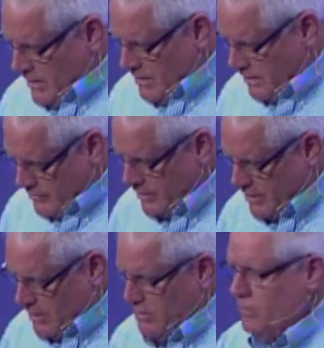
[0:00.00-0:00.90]
they
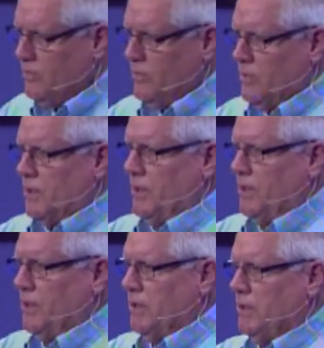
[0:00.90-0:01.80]
said, I don't want
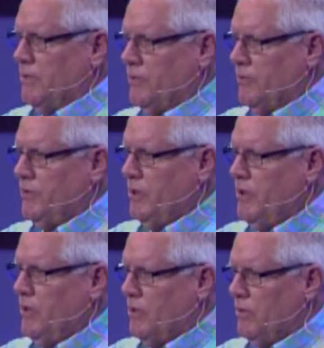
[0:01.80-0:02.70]
to
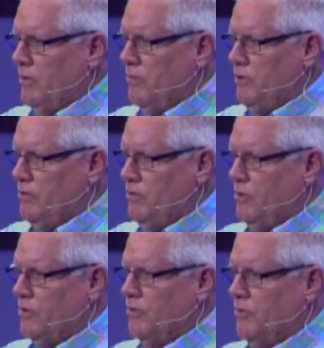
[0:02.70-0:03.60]
see all of these
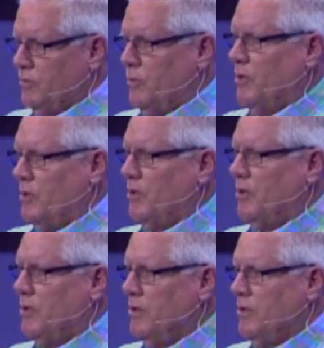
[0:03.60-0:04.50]
years of work
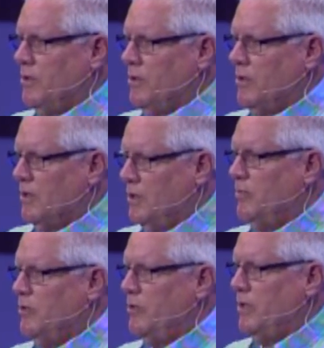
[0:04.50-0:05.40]

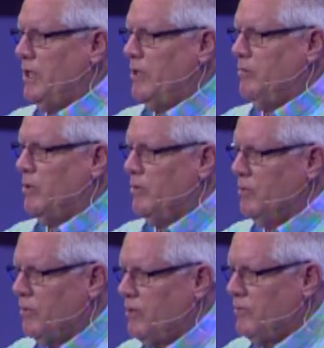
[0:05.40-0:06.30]
come to an end, but we
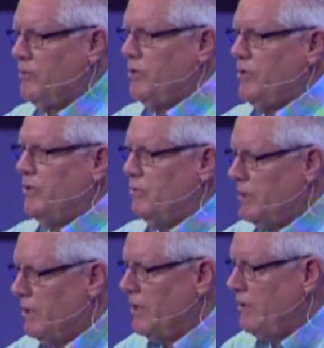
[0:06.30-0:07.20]
want to see that
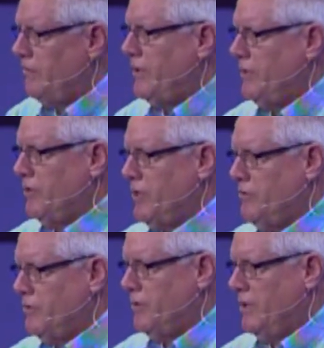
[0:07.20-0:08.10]
we laid a
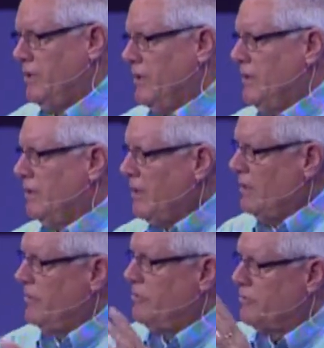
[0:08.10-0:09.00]
foundation that
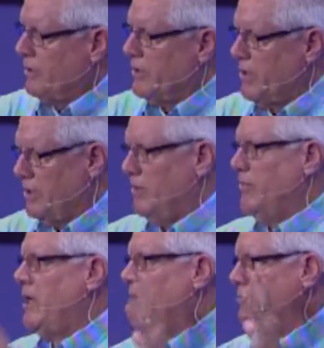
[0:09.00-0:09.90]
others can
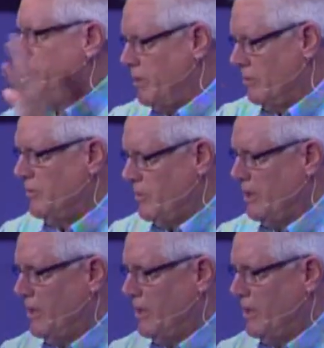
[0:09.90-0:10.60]
come and build upon